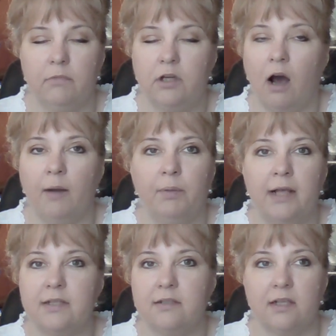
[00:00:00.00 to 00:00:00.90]
God
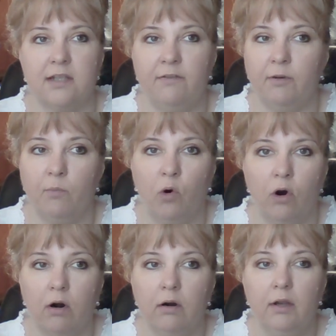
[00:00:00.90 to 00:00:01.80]
blesses us even
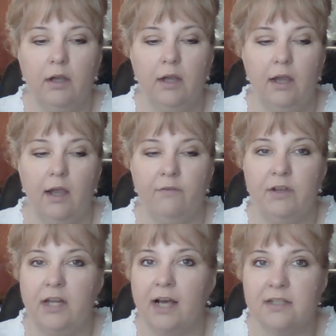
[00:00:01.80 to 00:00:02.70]
more. If
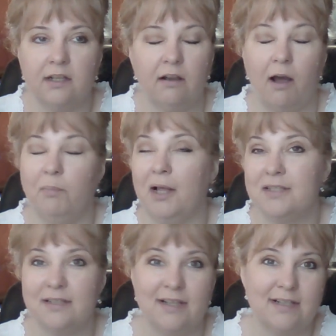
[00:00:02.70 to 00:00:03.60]
he doesn't, God
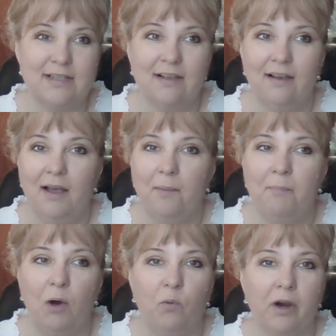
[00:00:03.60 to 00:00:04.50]
blesses us,
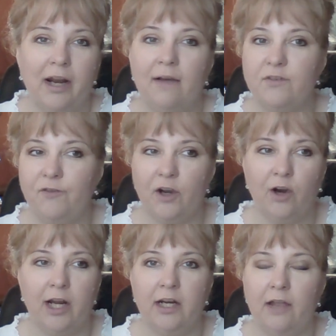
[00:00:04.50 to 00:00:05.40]
but we're going to have to figure
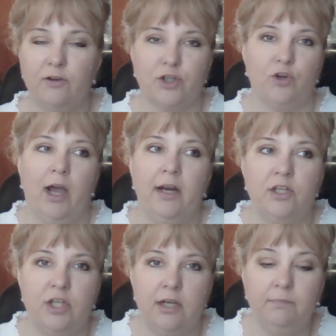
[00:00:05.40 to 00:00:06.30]
out another
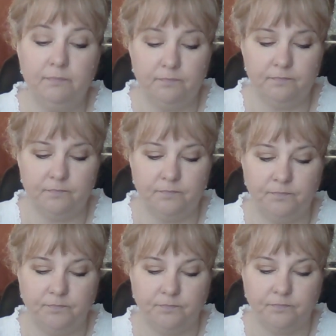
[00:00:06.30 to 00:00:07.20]
strategy.
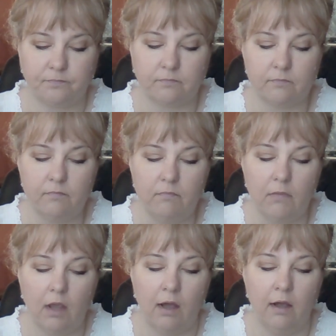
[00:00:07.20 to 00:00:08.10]

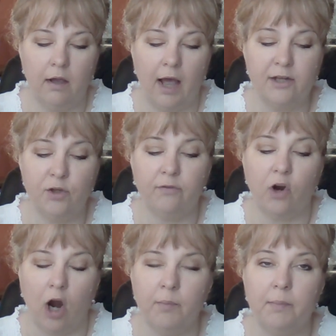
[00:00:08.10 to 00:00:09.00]
I do have a
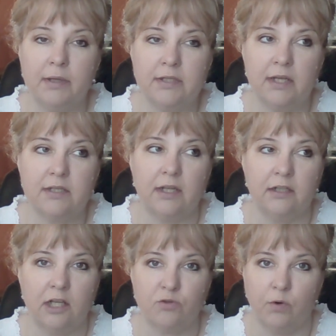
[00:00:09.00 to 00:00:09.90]
garment business, and it
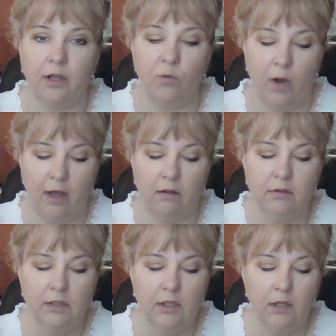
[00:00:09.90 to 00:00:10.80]
does really well,
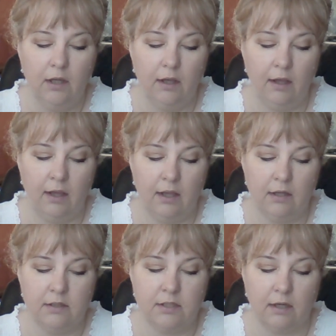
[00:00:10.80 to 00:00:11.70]

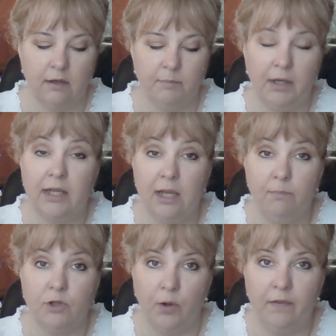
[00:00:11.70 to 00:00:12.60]
and I'm going to
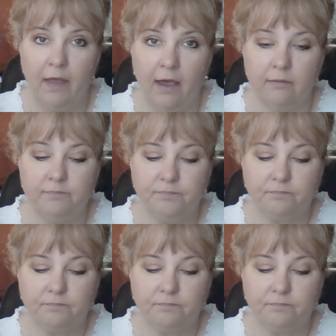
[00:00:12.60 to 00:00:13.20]
keep doing that.